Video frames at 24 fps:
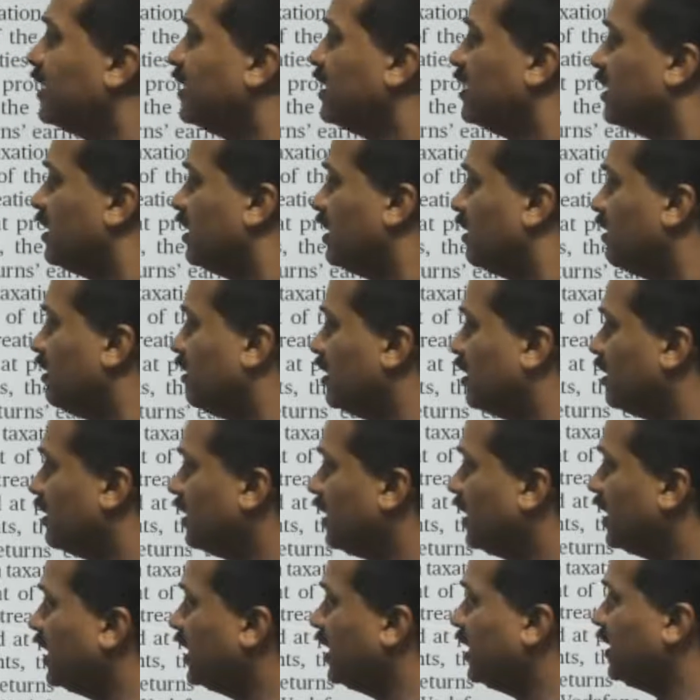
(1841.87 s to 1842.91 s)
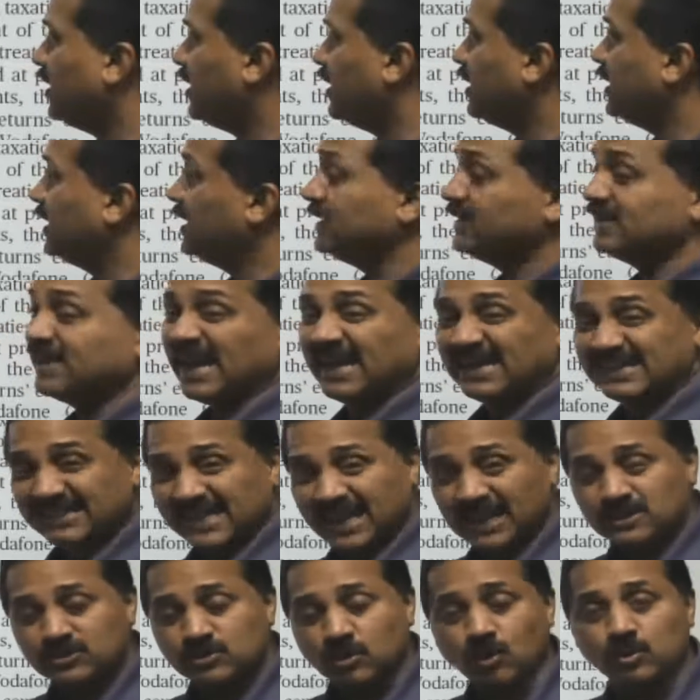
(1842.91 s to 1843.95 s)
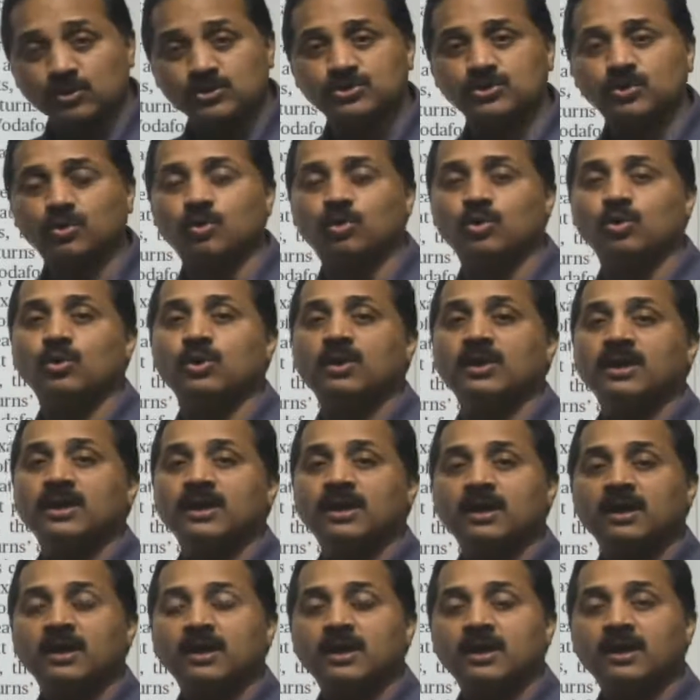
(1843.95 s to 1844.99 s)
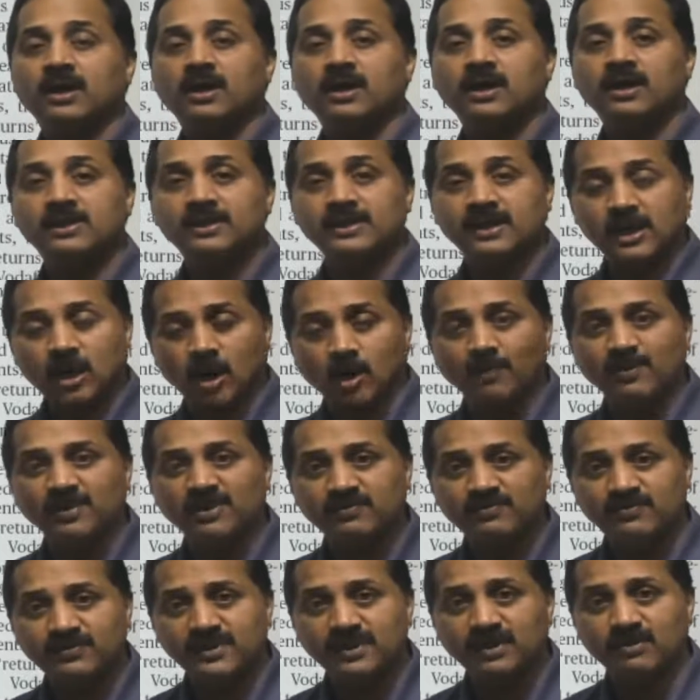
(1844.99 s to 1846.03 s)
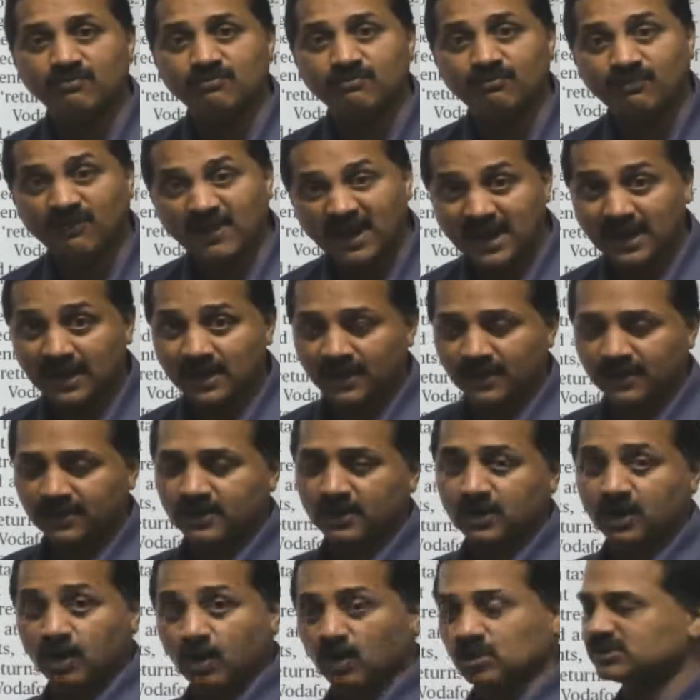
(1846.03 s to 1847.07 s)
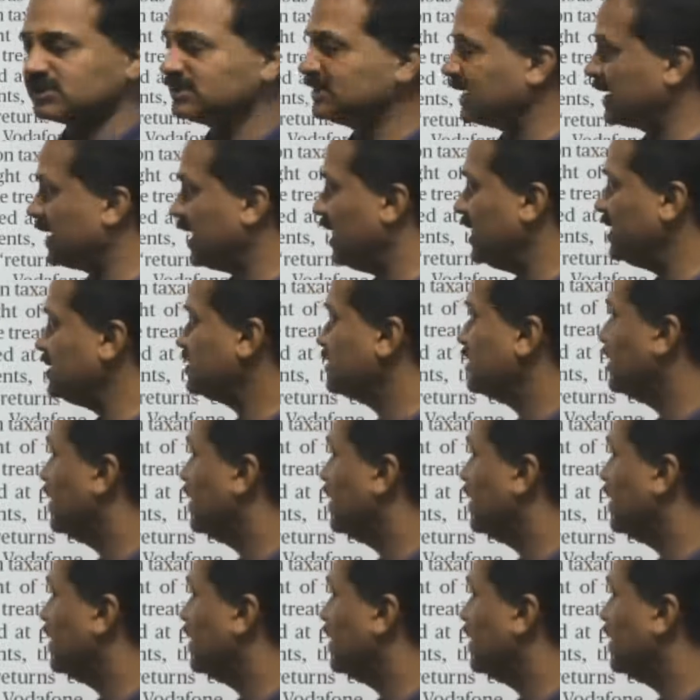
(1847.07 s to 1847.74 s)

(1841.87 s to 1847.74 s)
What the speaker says: and in that case also the government of India failed, lost the case,